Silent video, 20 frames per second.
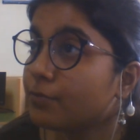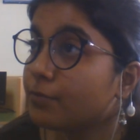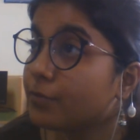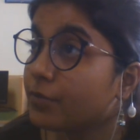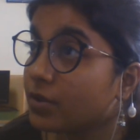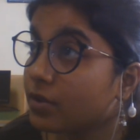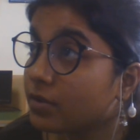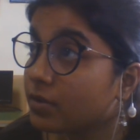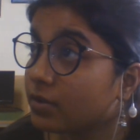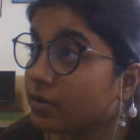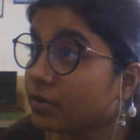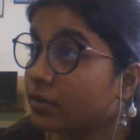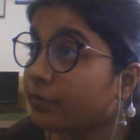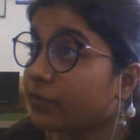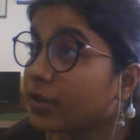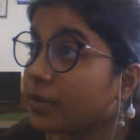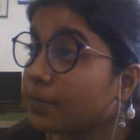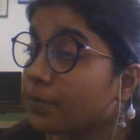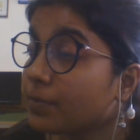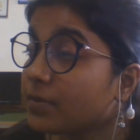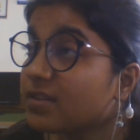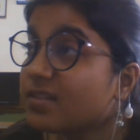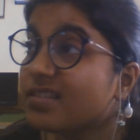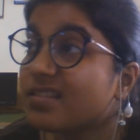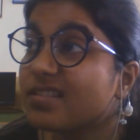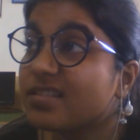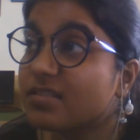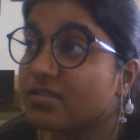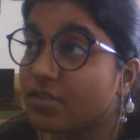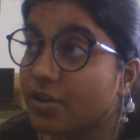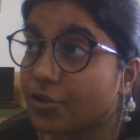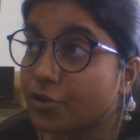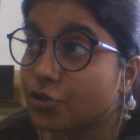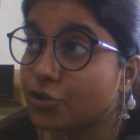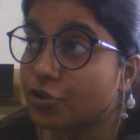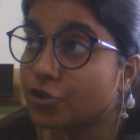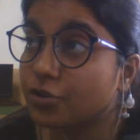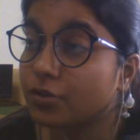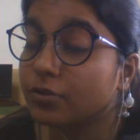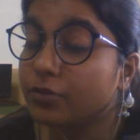where limbus is a
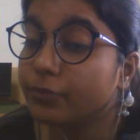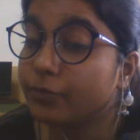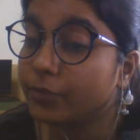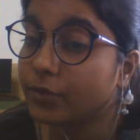structure